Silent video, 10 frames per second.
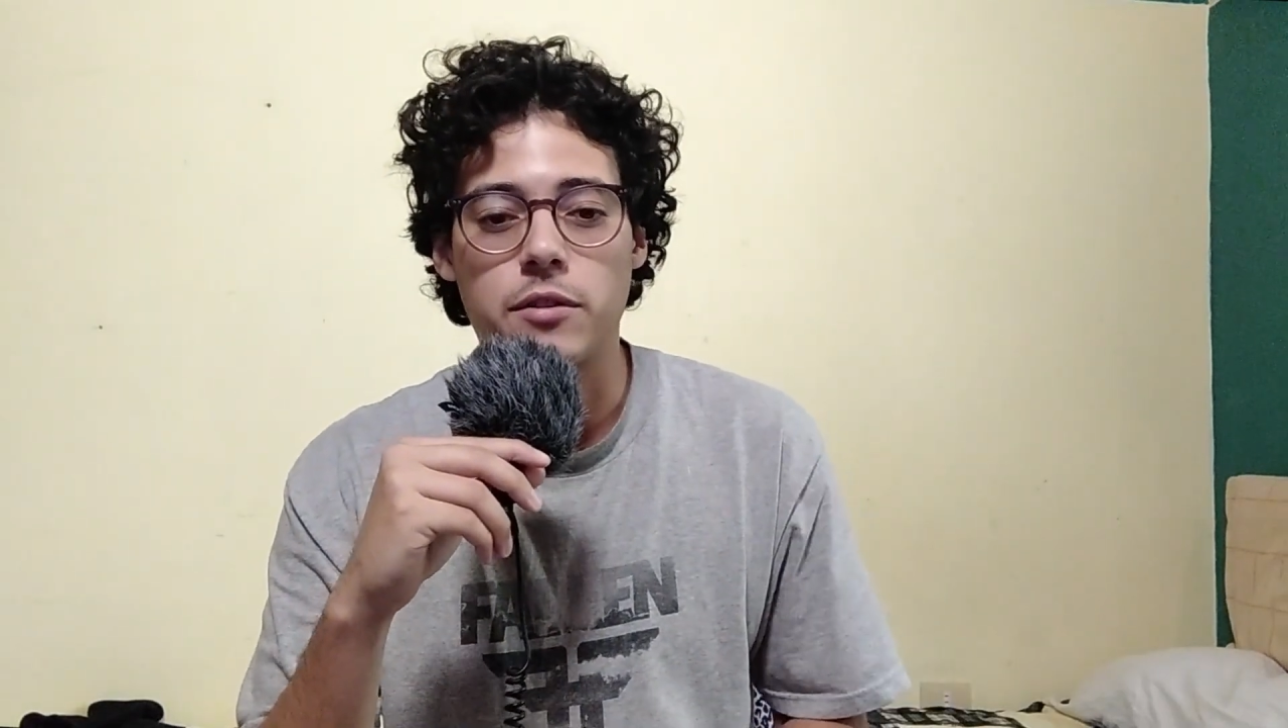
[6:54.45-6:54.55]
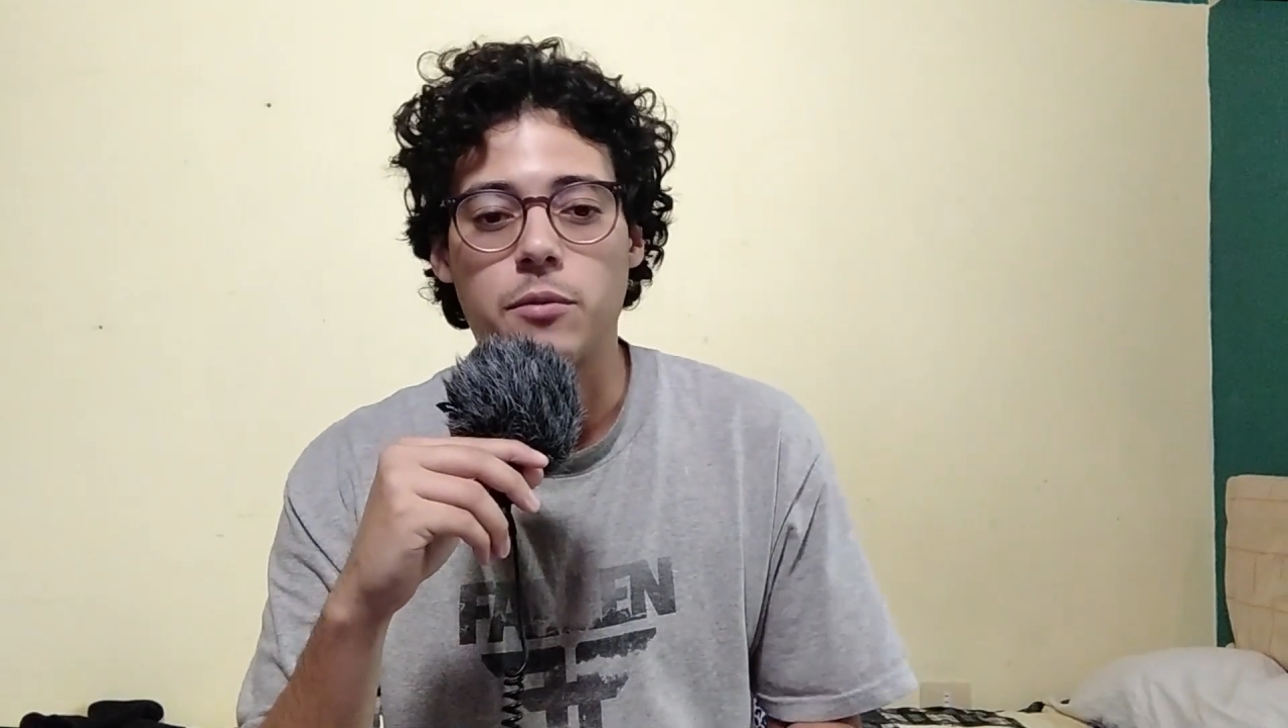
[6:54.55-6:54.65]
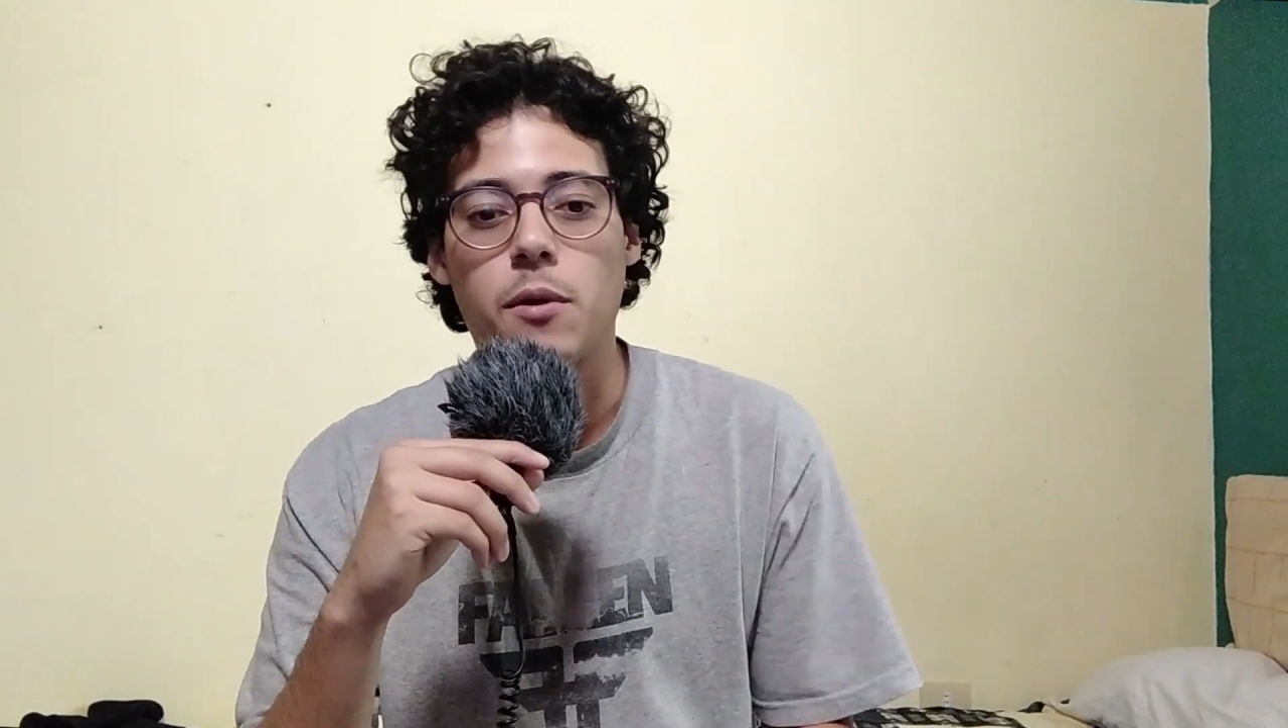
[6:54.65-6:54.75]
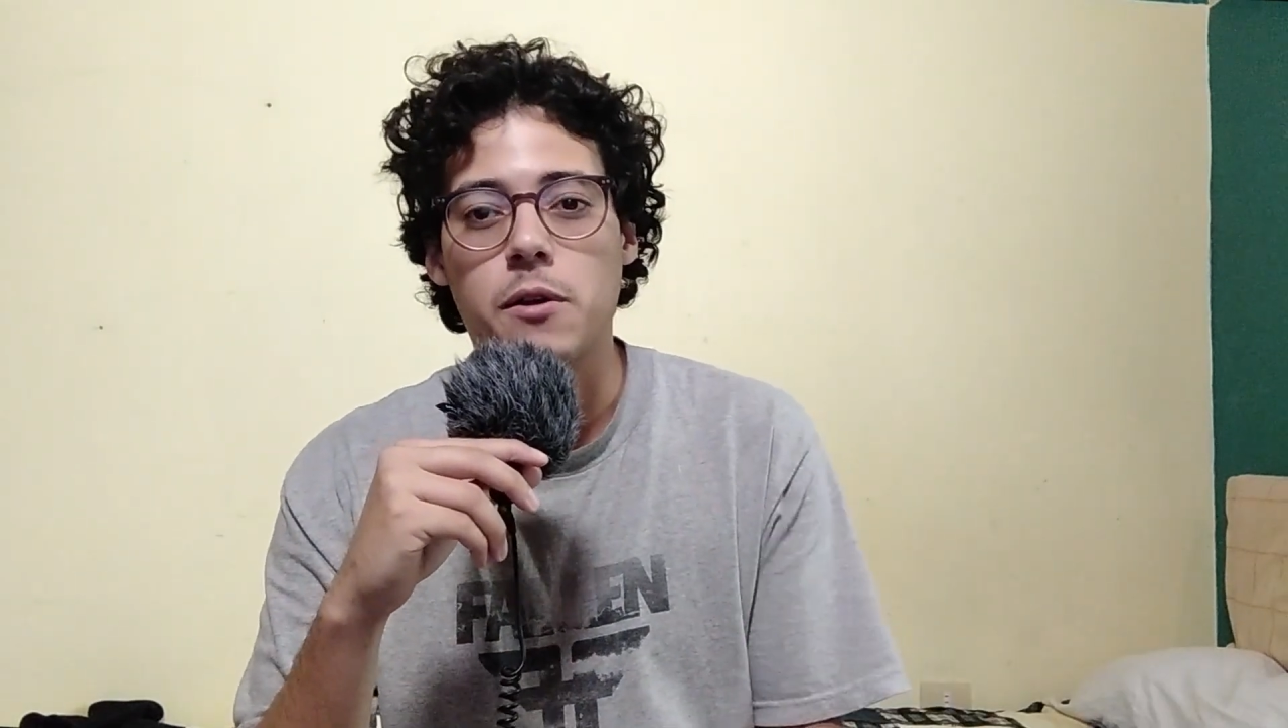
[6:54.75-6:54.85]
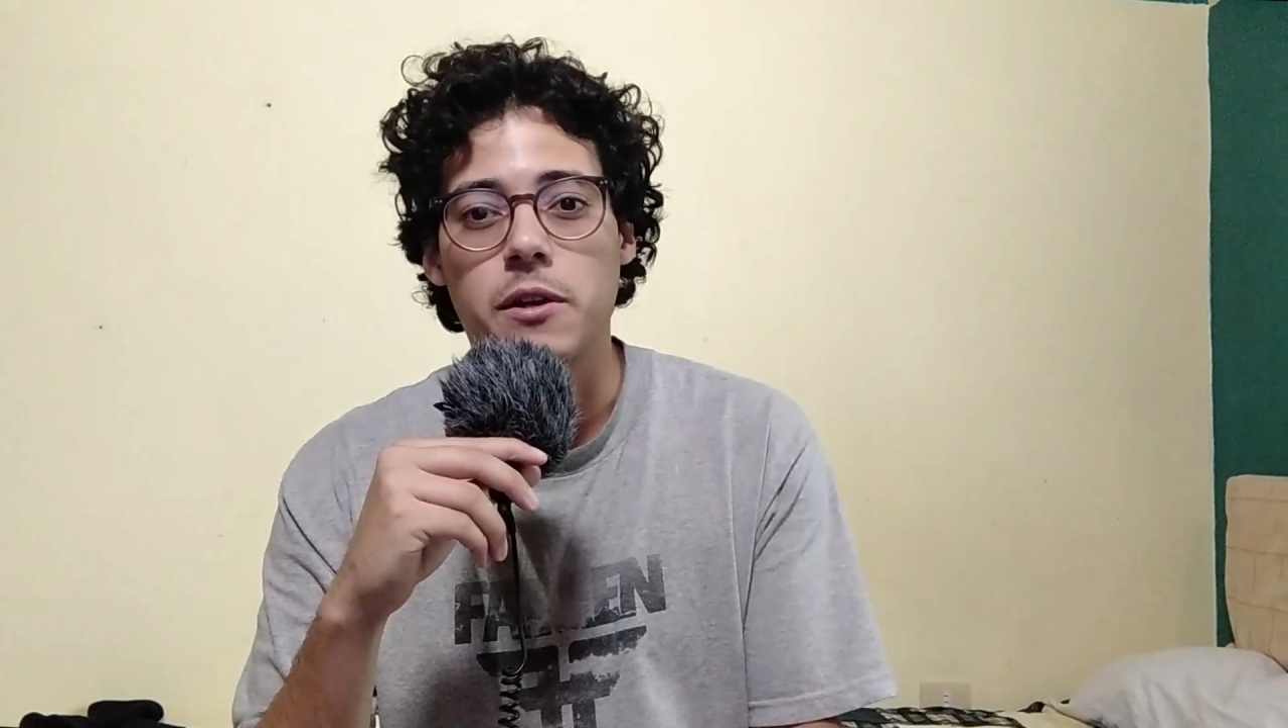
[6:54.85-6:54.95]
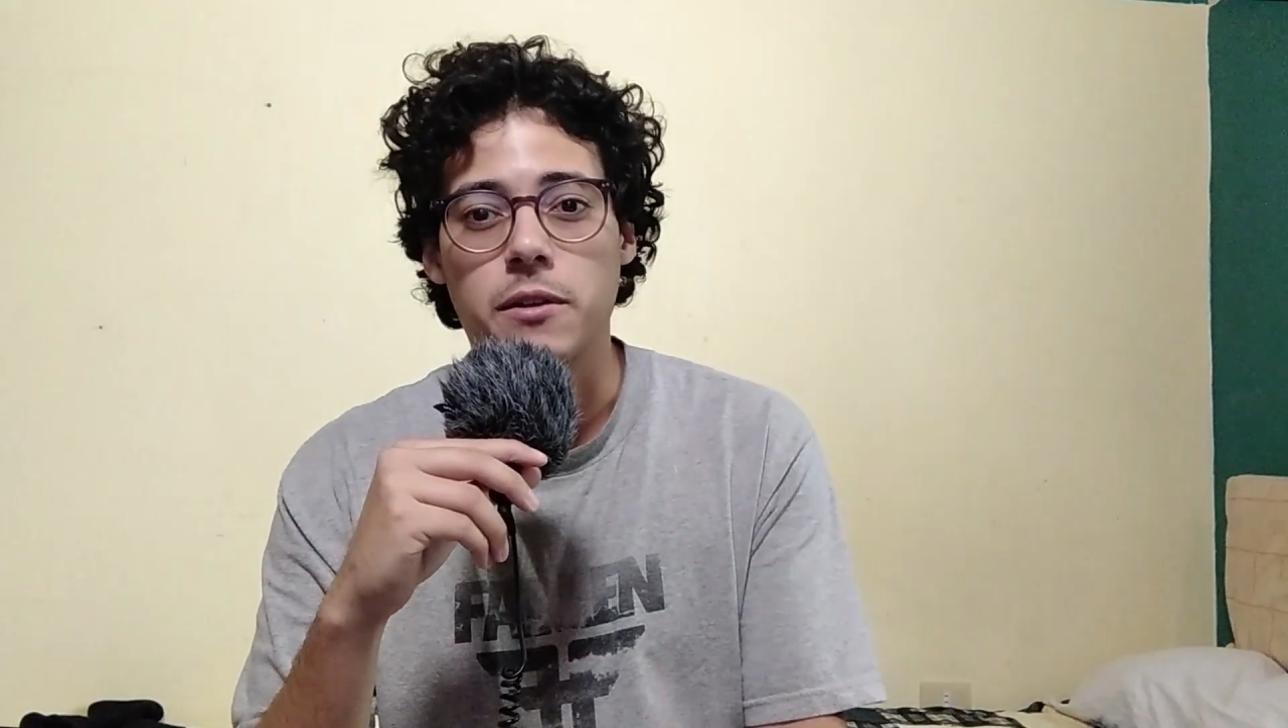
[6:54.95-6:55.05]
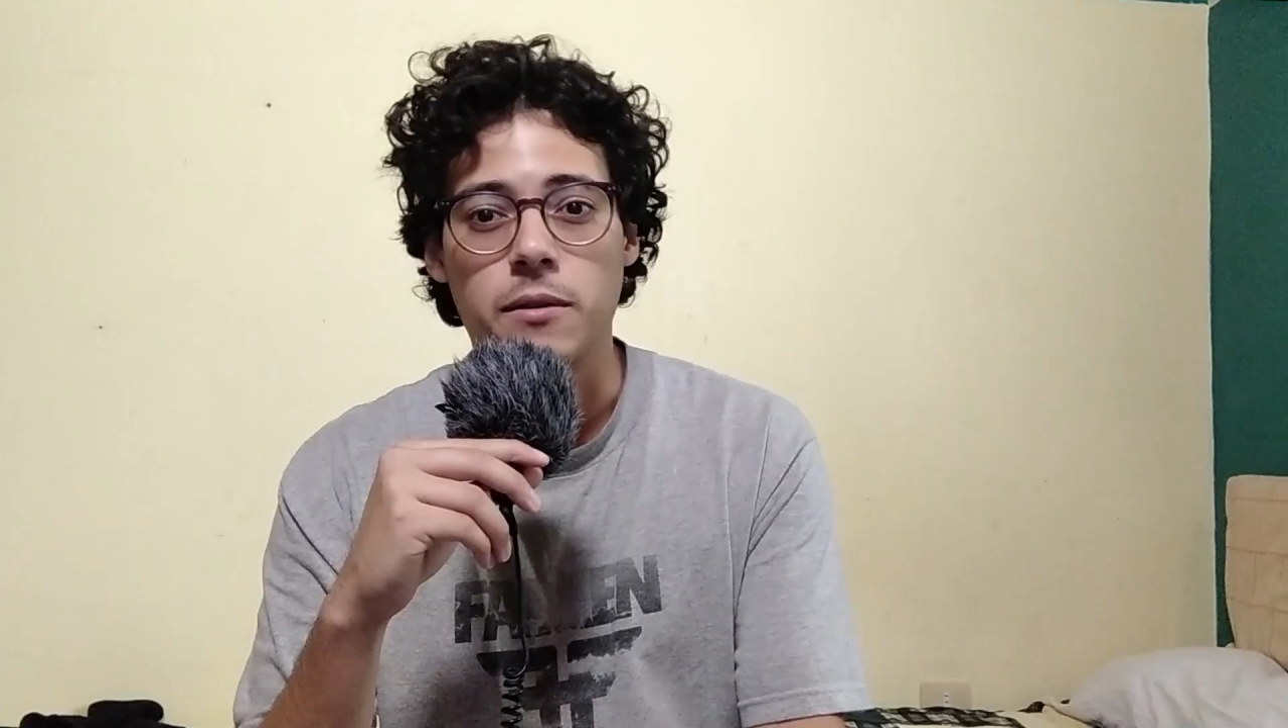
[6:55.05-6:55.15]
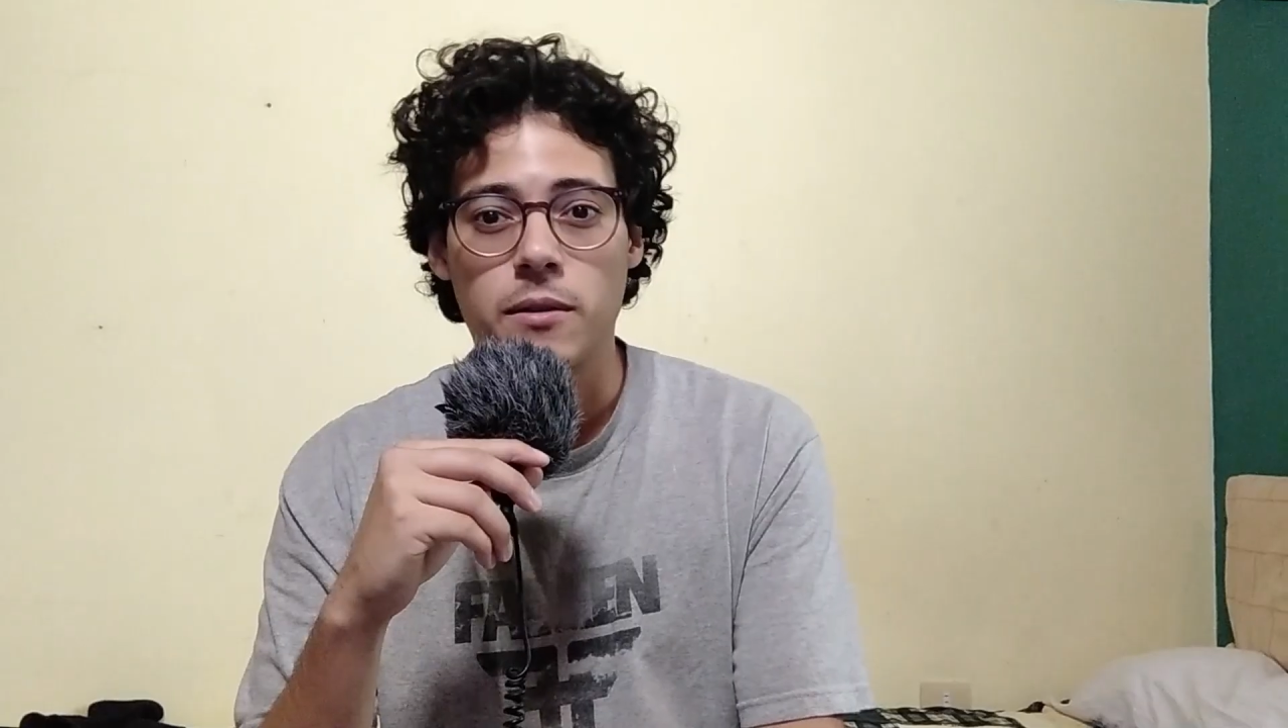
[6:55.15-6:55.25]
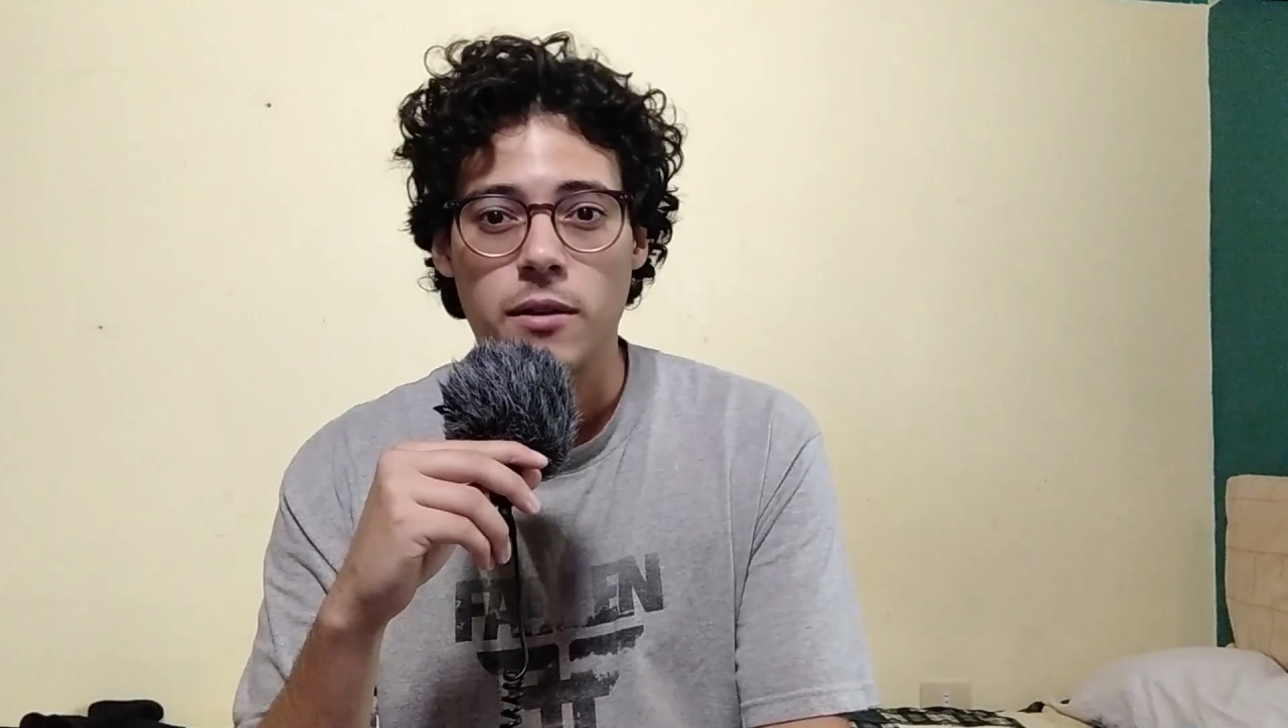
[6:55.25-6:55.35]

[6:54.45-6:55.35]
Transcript: are walking